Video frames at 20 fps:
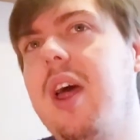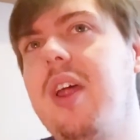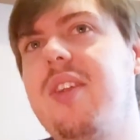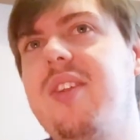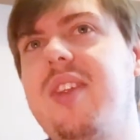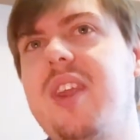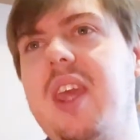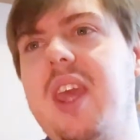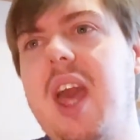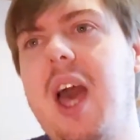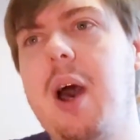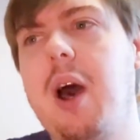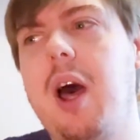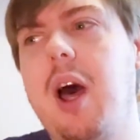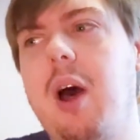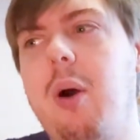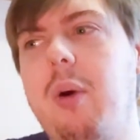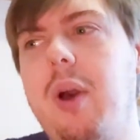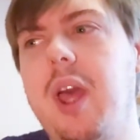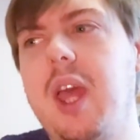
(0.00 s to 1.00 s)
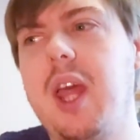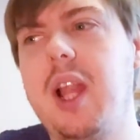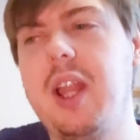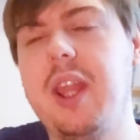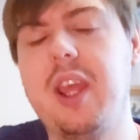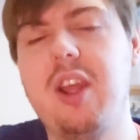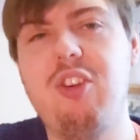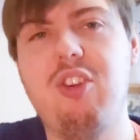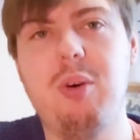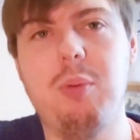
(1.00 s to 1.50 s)
and see how it
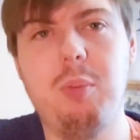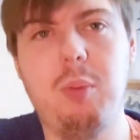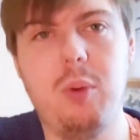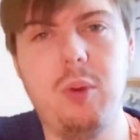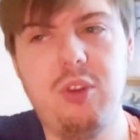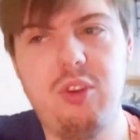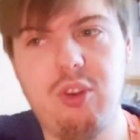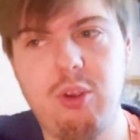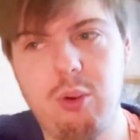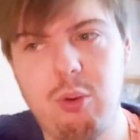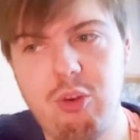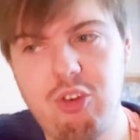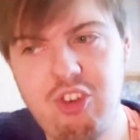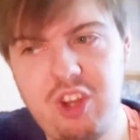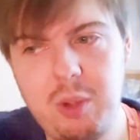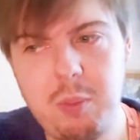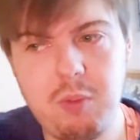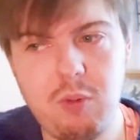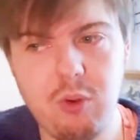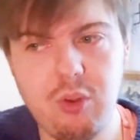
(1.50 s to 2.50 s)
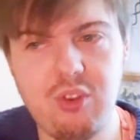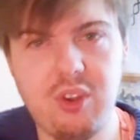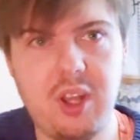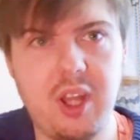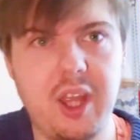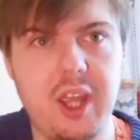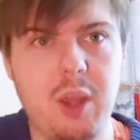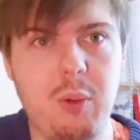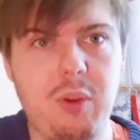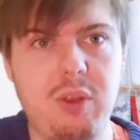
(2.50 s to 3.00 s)
linked up to sheep
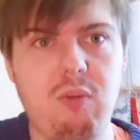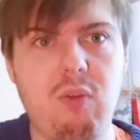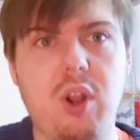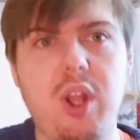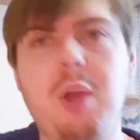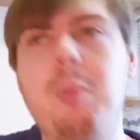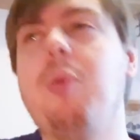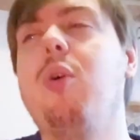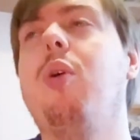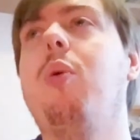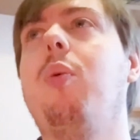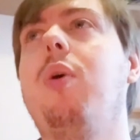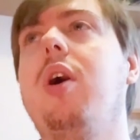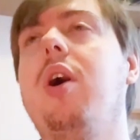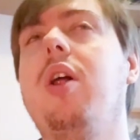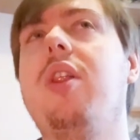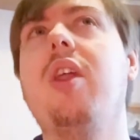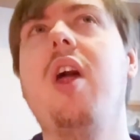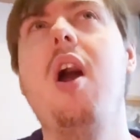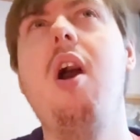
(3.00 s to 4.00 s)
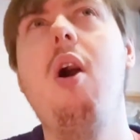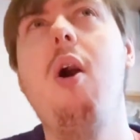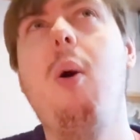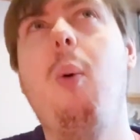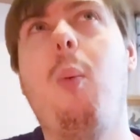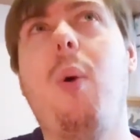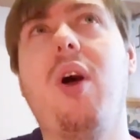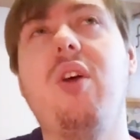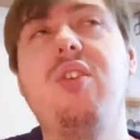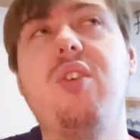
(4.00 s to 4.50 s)
rustling with Ronnie Butterworth,
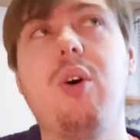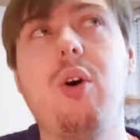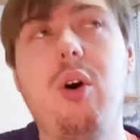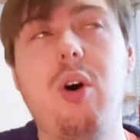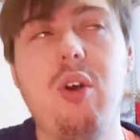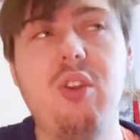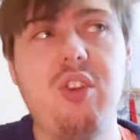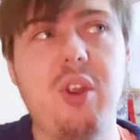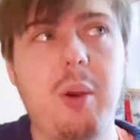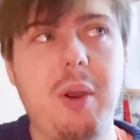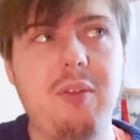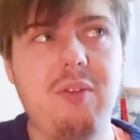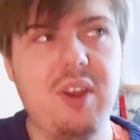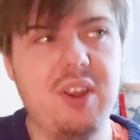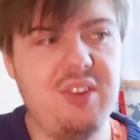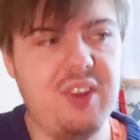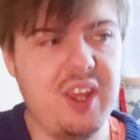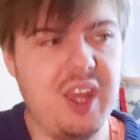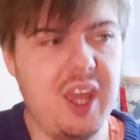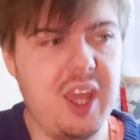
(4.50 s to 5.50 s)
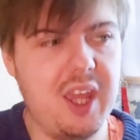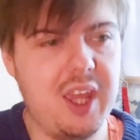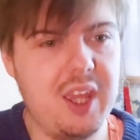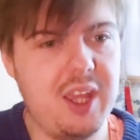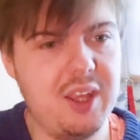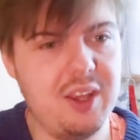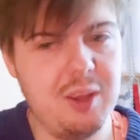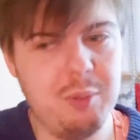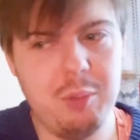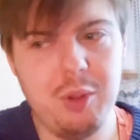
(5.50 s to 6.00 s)
whilst also
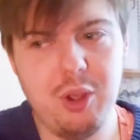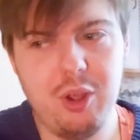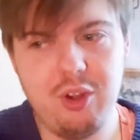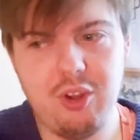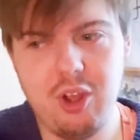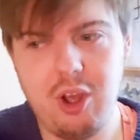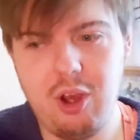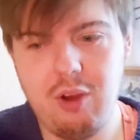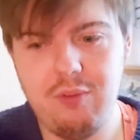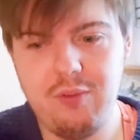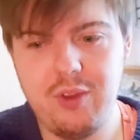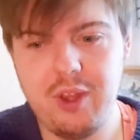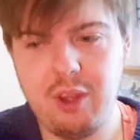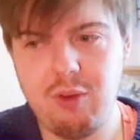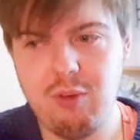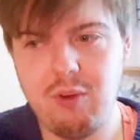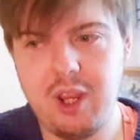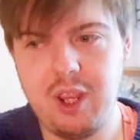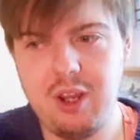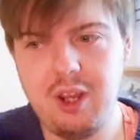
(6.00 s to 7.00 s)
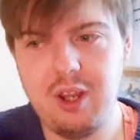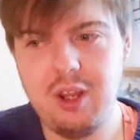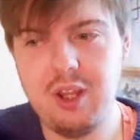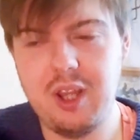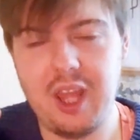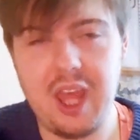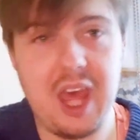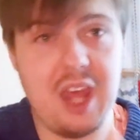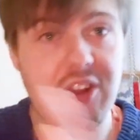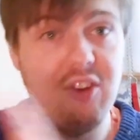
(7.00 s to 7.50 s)
investigating the murder of the green
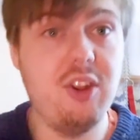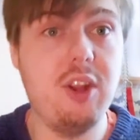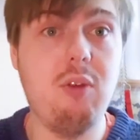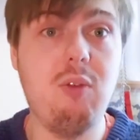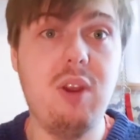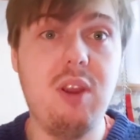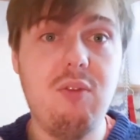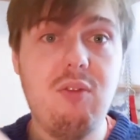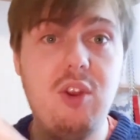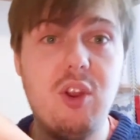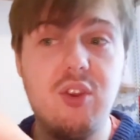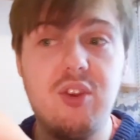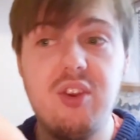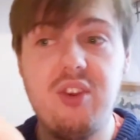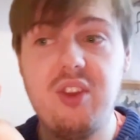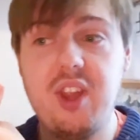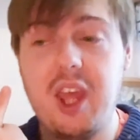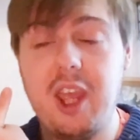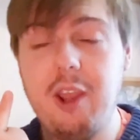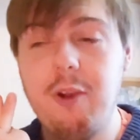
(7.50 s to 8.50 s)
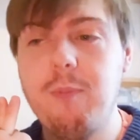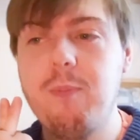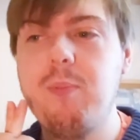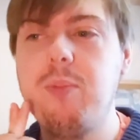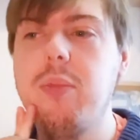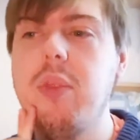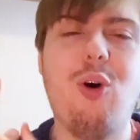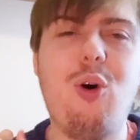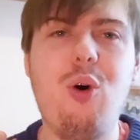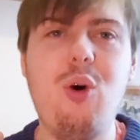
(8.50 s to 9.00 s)
the heir to the Greenfields Estate.
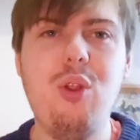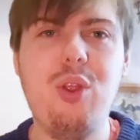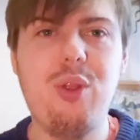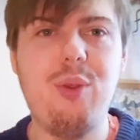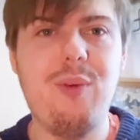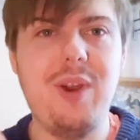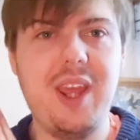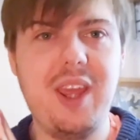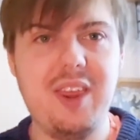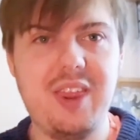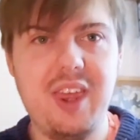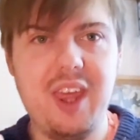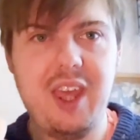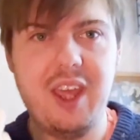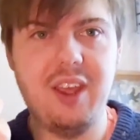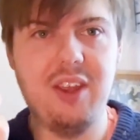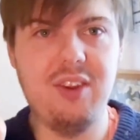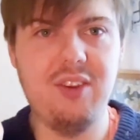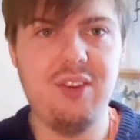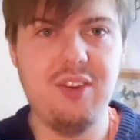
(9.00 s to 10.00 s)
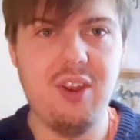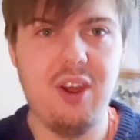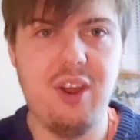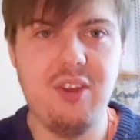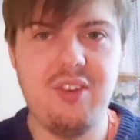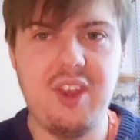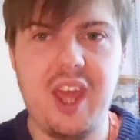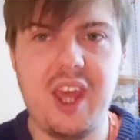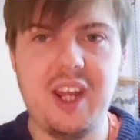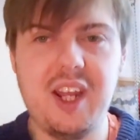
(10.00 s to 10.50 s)
All three things
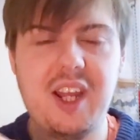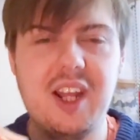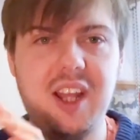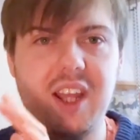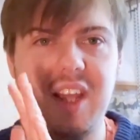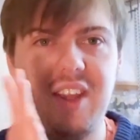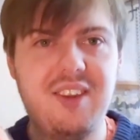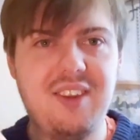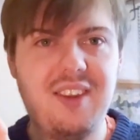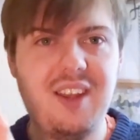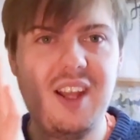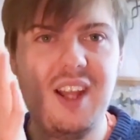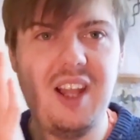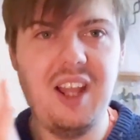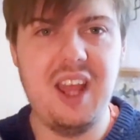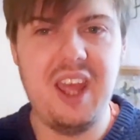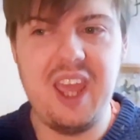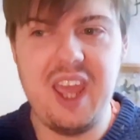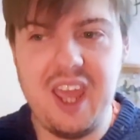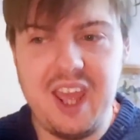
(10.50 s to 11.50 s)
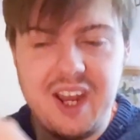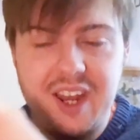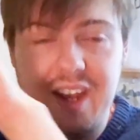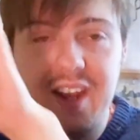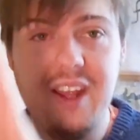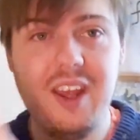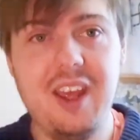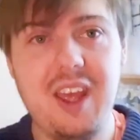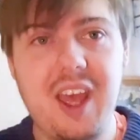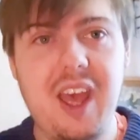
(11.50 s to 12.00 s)
are technically still
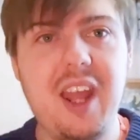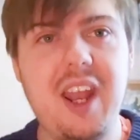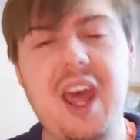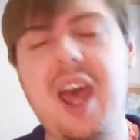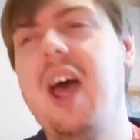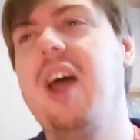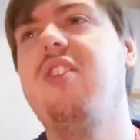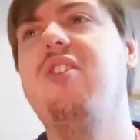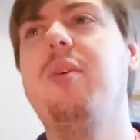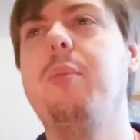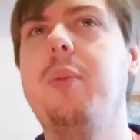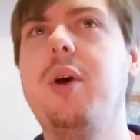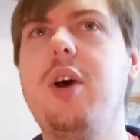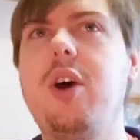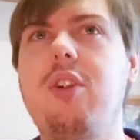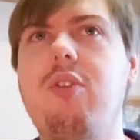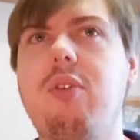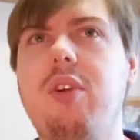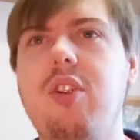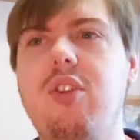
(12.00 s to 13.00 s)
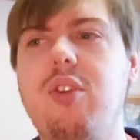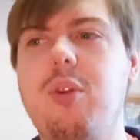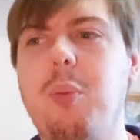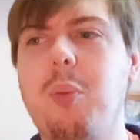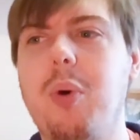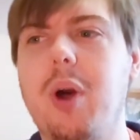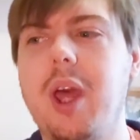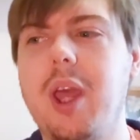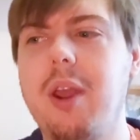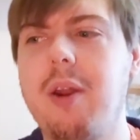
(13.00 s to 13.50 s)
in An Heir to Murder in
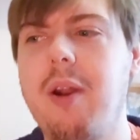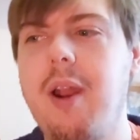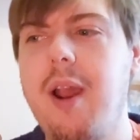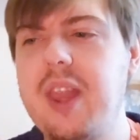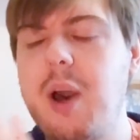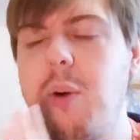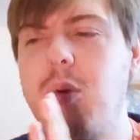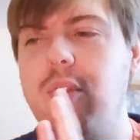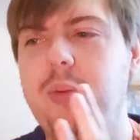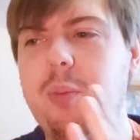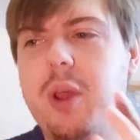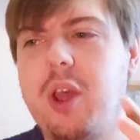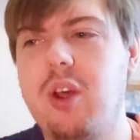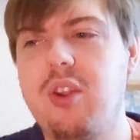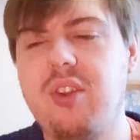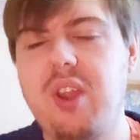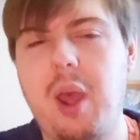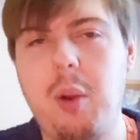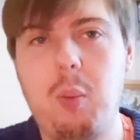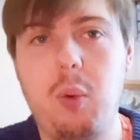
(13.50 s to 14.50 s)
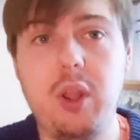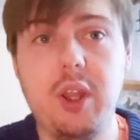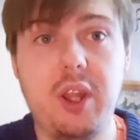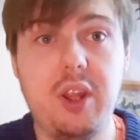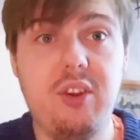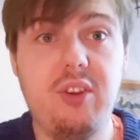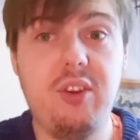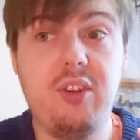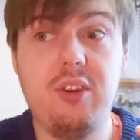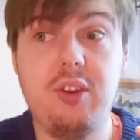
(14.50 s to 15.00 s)
some way, and that was because I
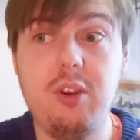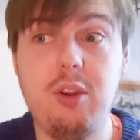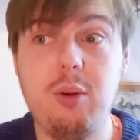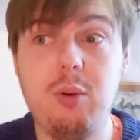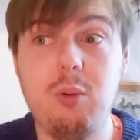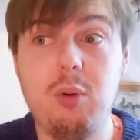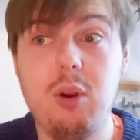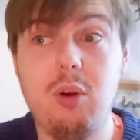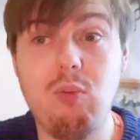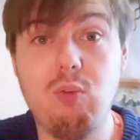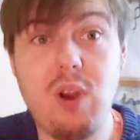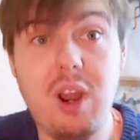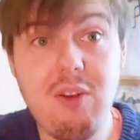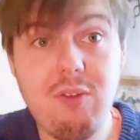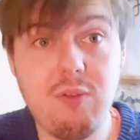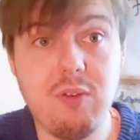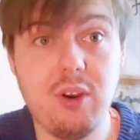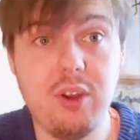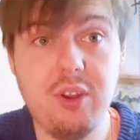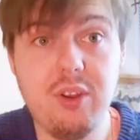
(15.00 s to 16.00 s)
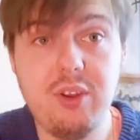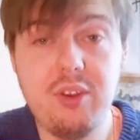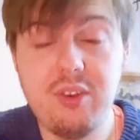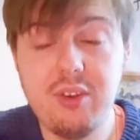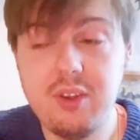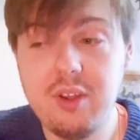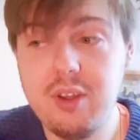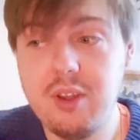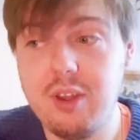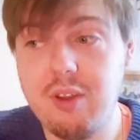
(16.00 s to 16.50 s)
wanted to
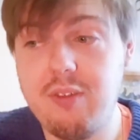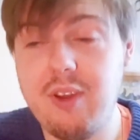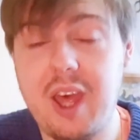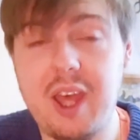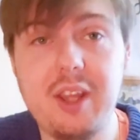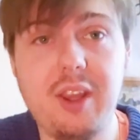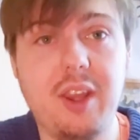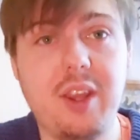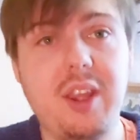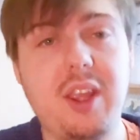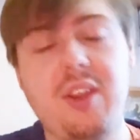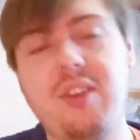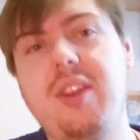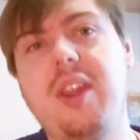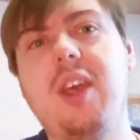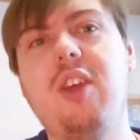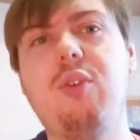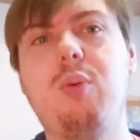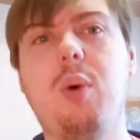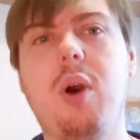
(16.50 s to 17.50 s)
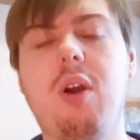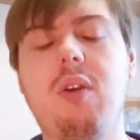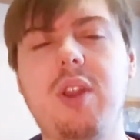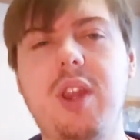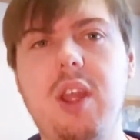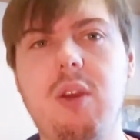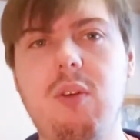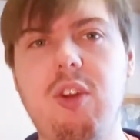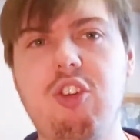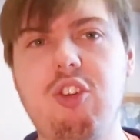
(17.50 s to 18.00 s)
reference the fact that these things were
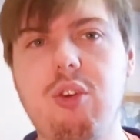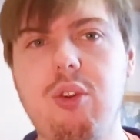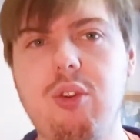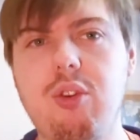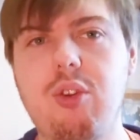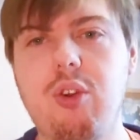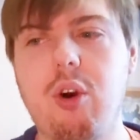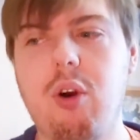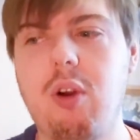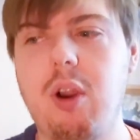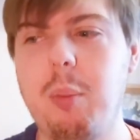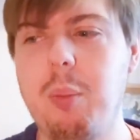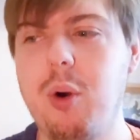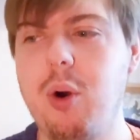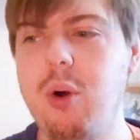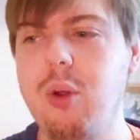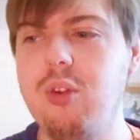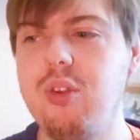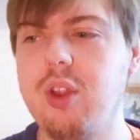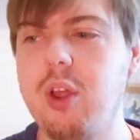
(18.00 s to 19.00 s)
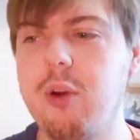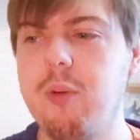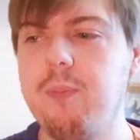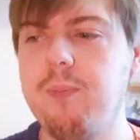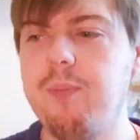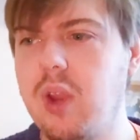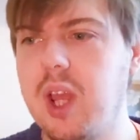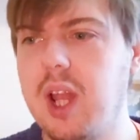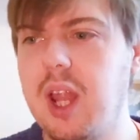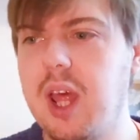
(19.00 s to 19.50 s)
in the original story, but also
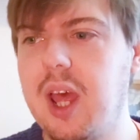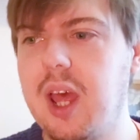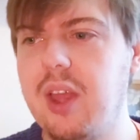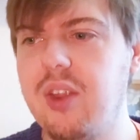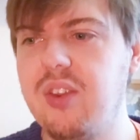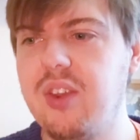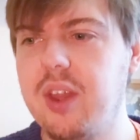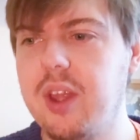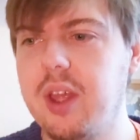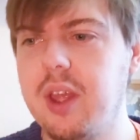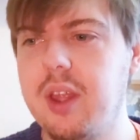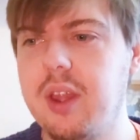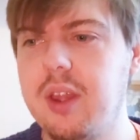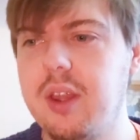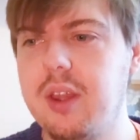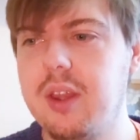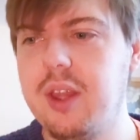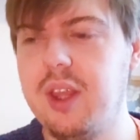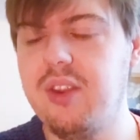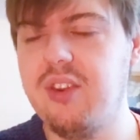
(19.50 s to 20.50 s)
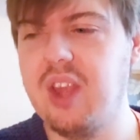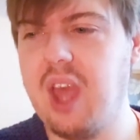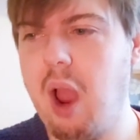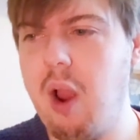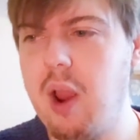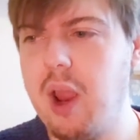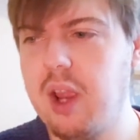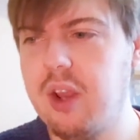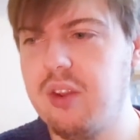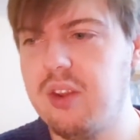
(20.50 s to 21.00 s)
realise that these
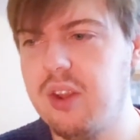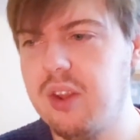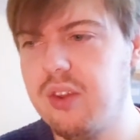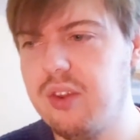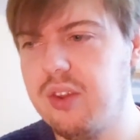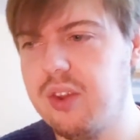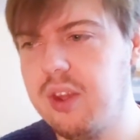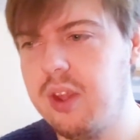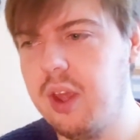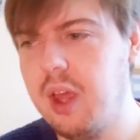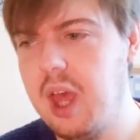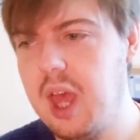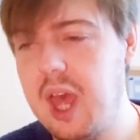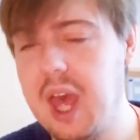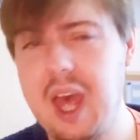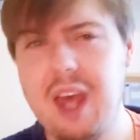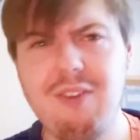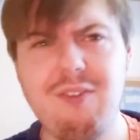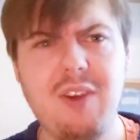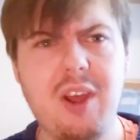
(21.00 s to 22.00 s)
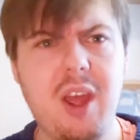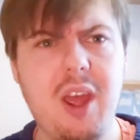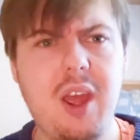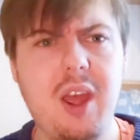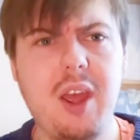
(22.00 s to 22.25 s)
characters have